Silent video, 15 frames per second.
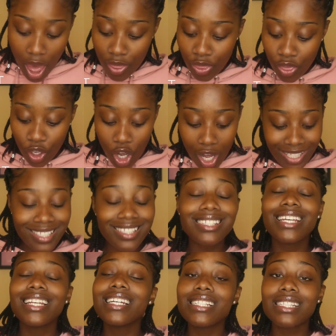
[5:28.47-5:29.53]
the
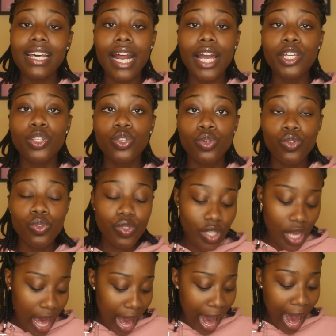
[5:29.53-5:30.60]
concealers that I use,
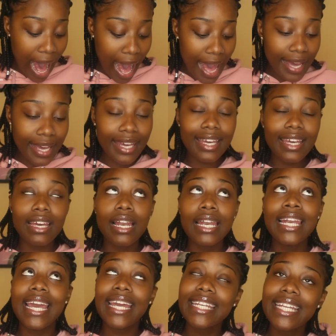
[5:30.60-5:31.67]
I
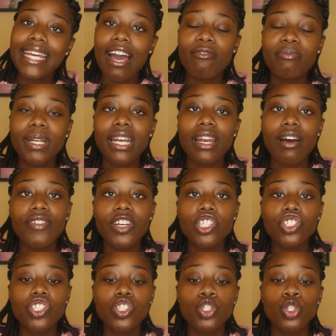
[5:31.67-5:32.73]
lately have been loving
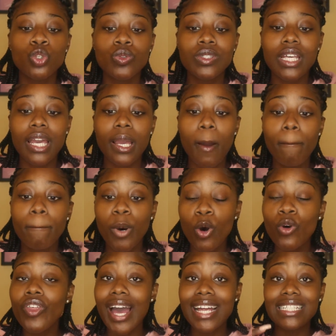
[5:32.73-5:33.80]
just using
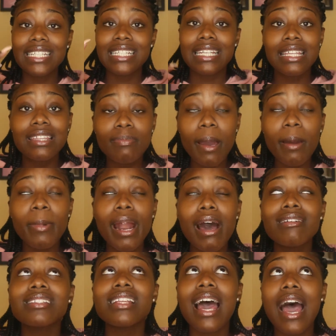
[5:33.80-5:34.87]
both underneath my
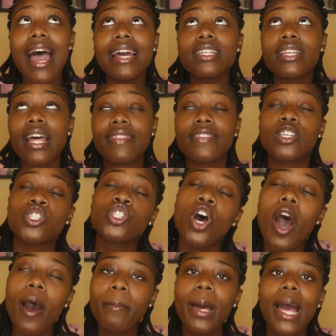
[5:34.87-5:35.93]
brows and at the
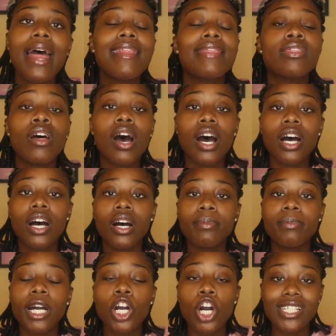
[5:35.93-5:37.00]
top
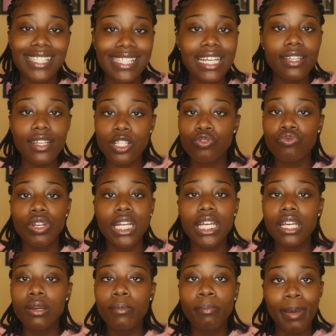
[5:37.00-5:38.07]
a concealer that's
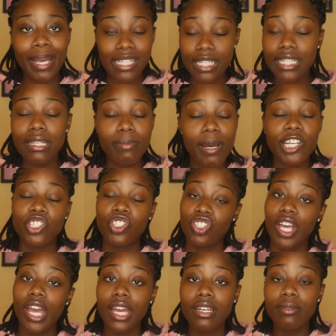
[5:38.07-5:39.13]
really basically my
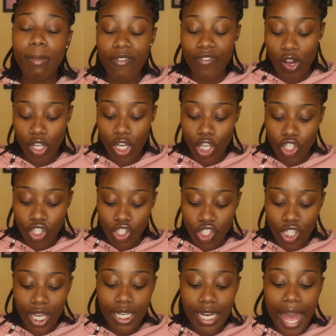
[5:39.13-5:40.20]
shade, my foundation
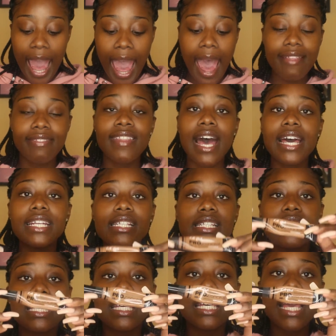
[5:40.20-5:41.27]
shade, and that is
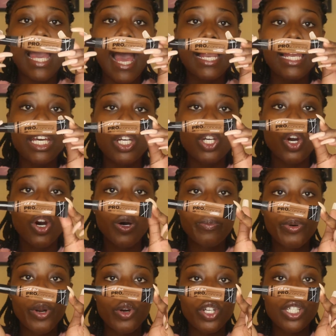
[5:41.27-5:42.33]
the LA Girl
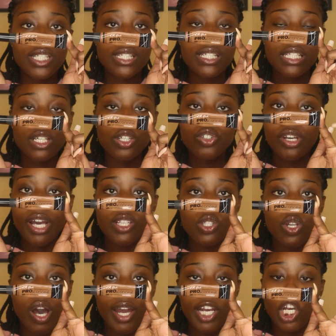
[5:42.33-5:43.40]
Pro Conceal. You guys
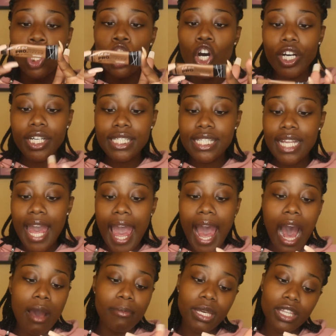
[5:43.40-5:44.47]
know how it looks,
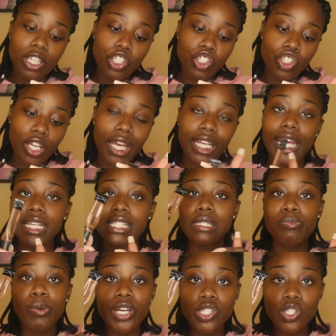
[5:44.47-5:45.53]
in the shade
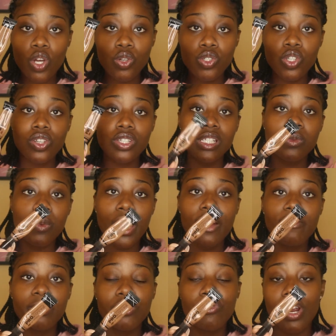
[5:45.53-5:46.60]
Espresso. So this is what
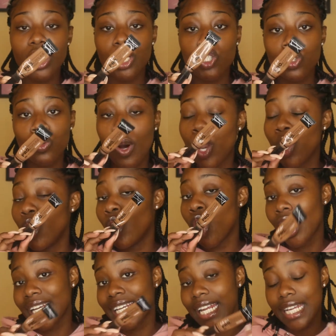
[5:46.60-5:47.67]
I've been running to a
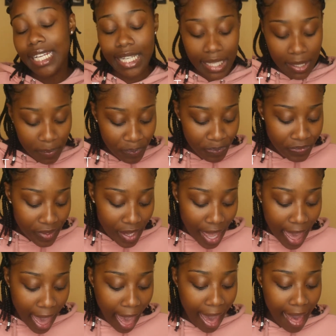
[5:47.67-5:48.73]
lot lately.
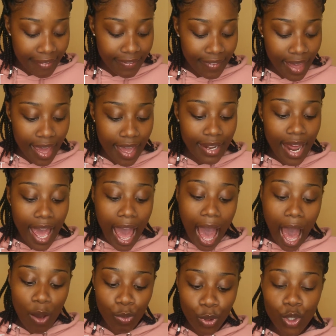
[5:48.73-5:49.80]
And then
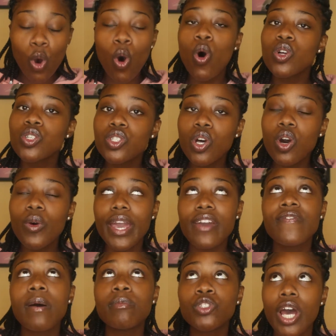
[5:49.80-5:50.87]
I would also,
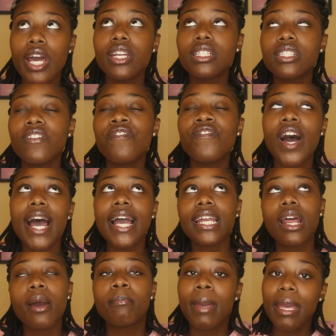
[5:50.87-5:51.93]
if I'm trying to
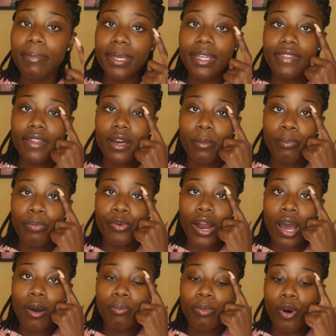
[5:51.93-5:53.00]
define maybe the
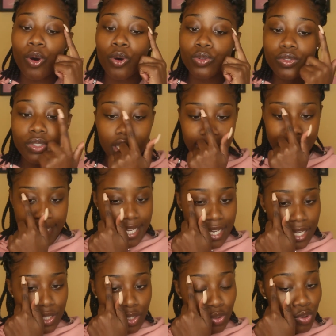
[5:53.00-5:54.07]
brow bone,
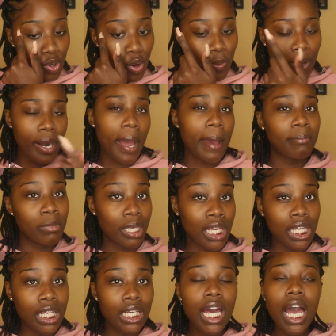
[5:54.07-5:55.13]
you know what I
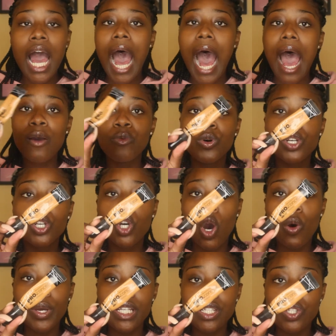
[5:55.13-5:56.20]
mean, I would
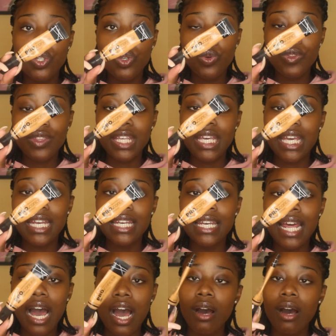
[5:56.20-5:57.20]
go into the